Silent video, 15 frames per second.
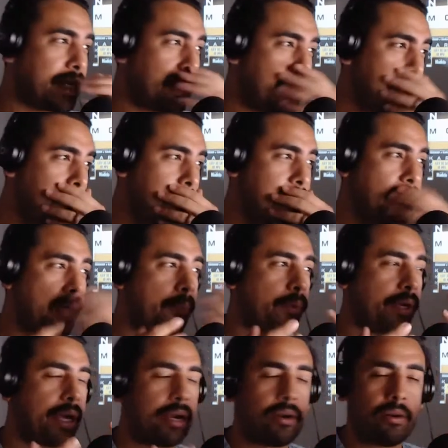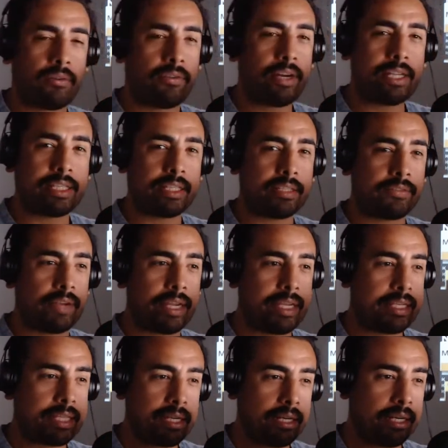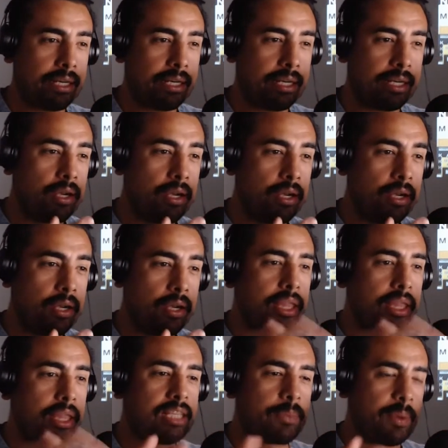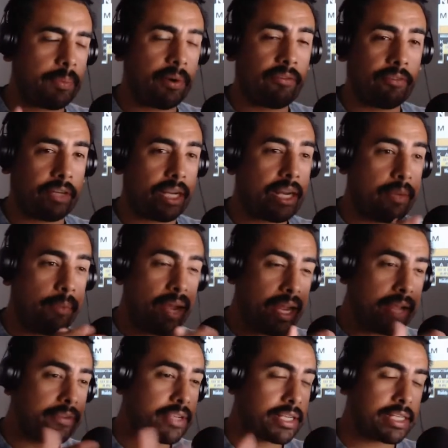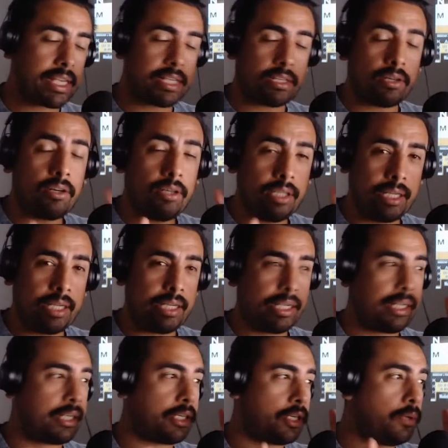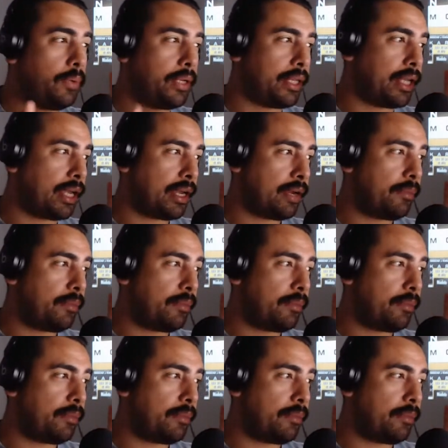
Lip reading: I think that's what's going to happen with Kaikar France in this fight. He's going to want things to be perfect, and he might have success early in it doing that.